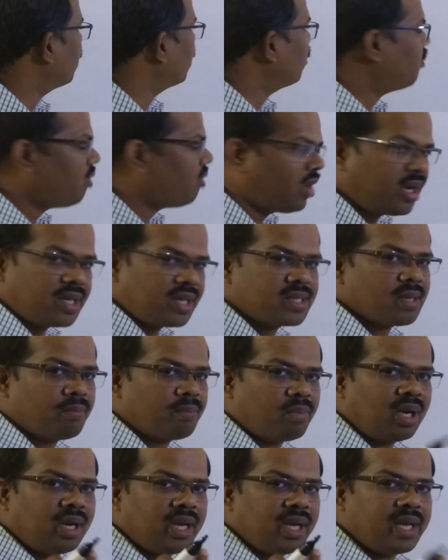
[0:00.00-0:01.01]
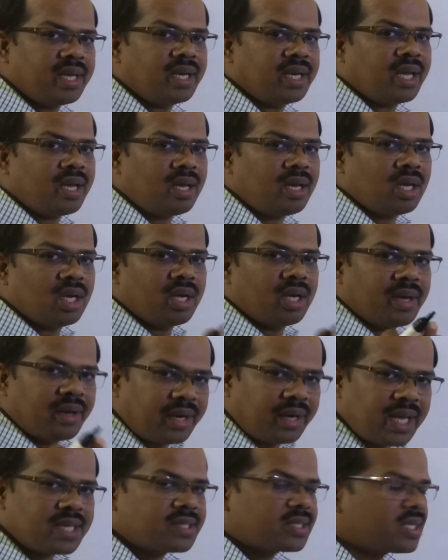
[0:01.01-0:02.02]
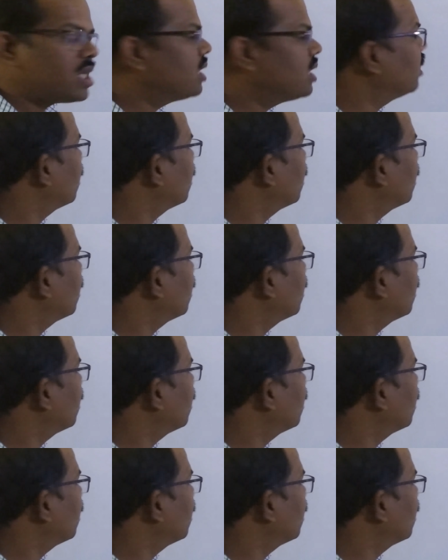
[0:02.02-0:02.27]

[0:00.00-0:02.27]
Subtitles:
For example, in a race in